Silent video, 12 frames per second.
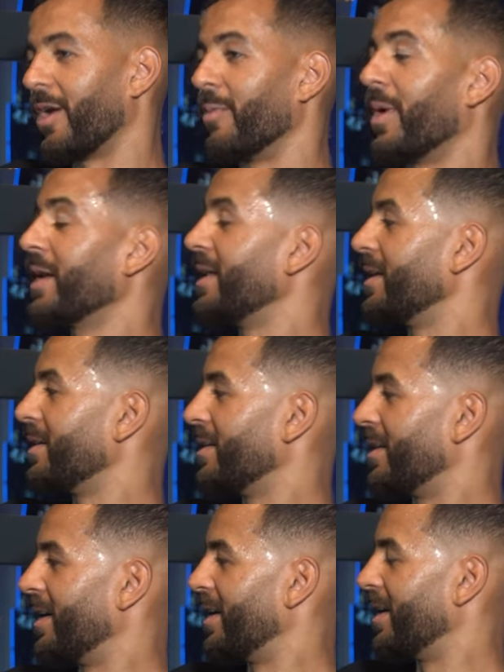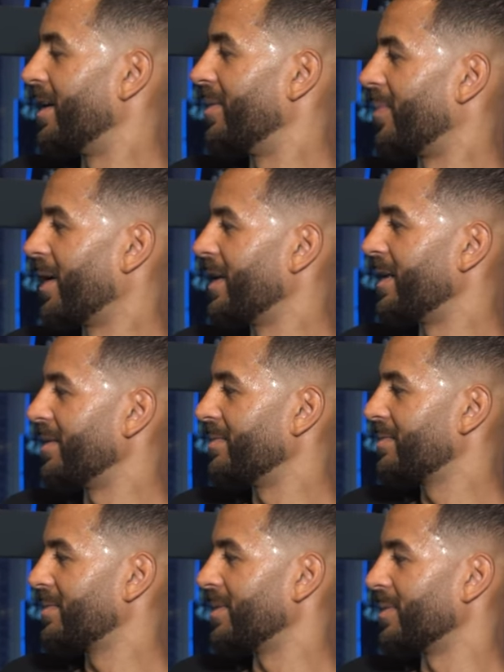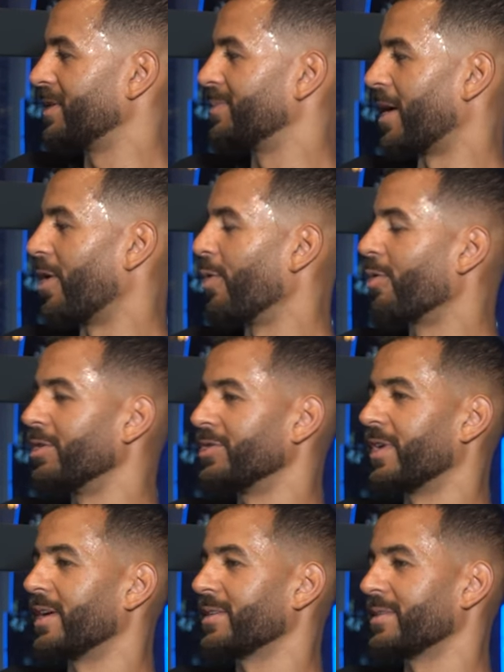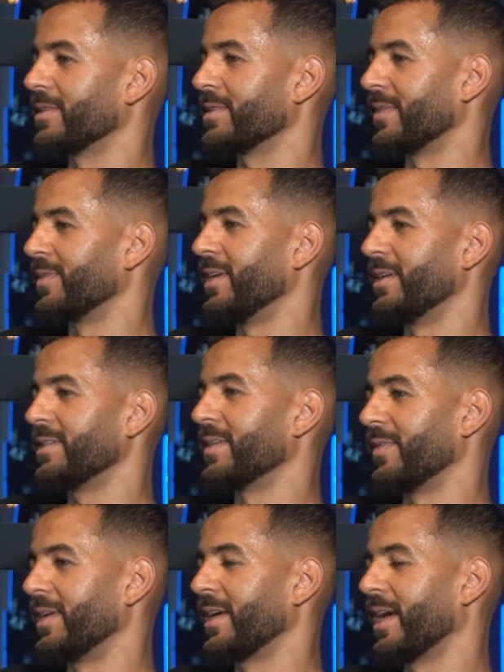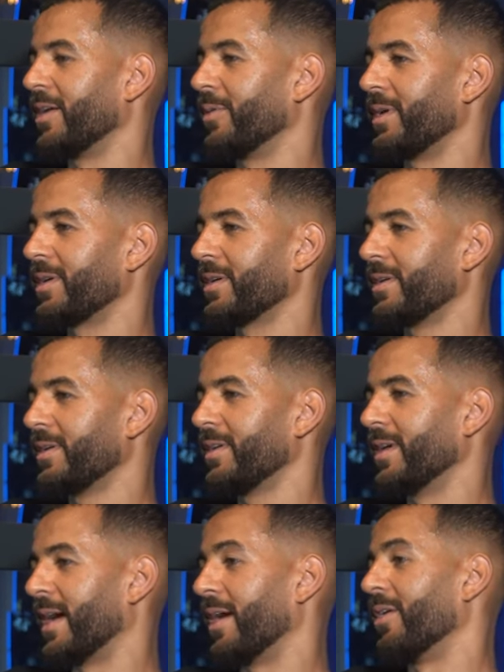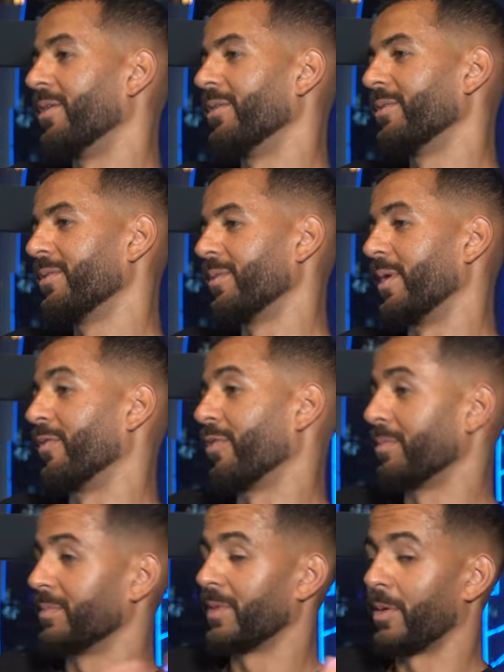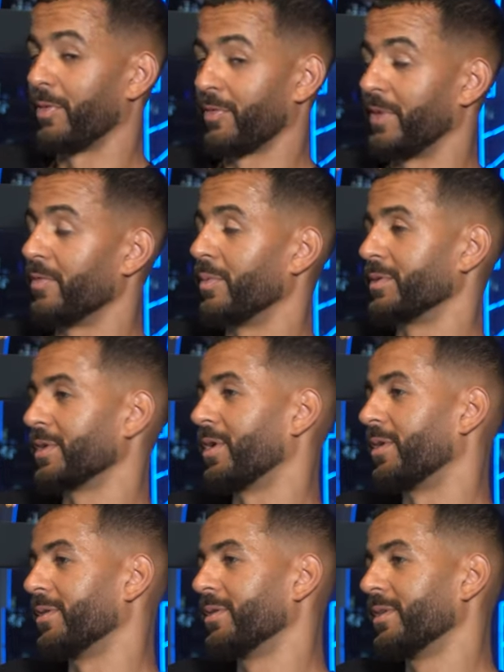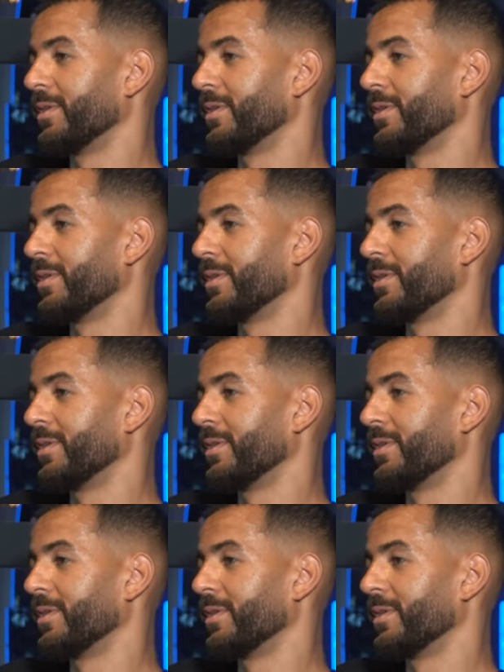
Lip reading: Oh, money. Money is my whole contract. It's 17K a week at Hull. I went from Liverpool to Hull.